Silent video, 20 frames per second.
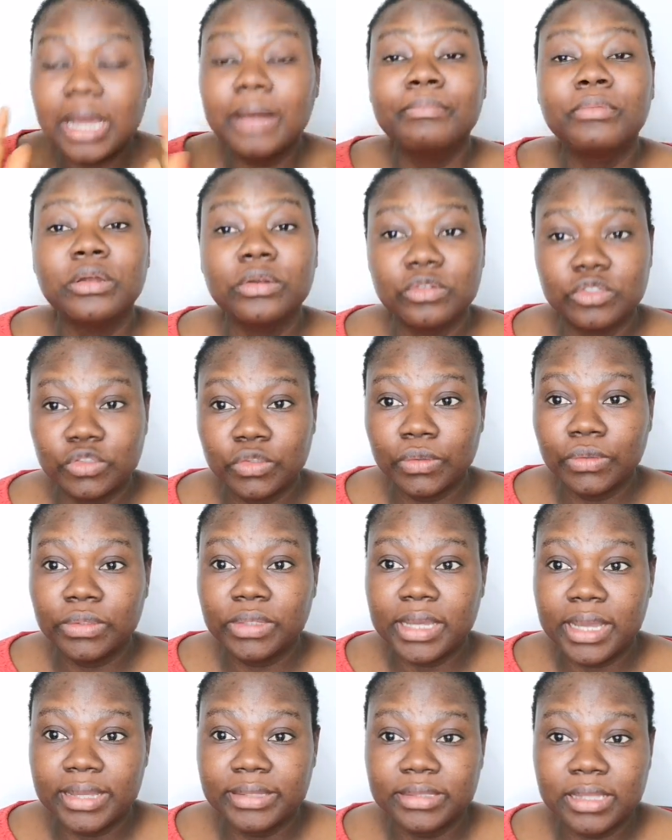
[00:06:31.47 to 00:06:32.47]
I'm going to show
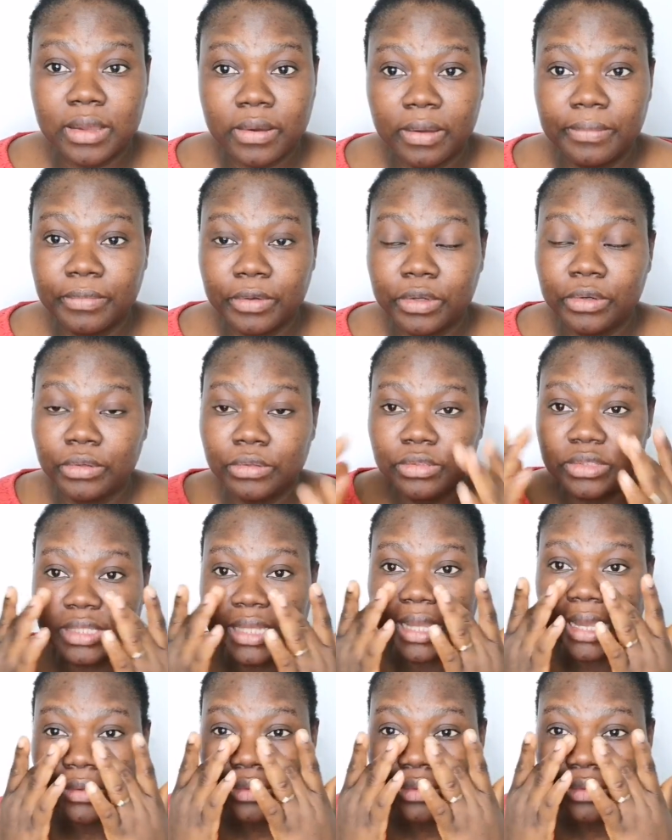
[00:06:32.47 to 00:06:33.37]
you guys how I'm going to use it.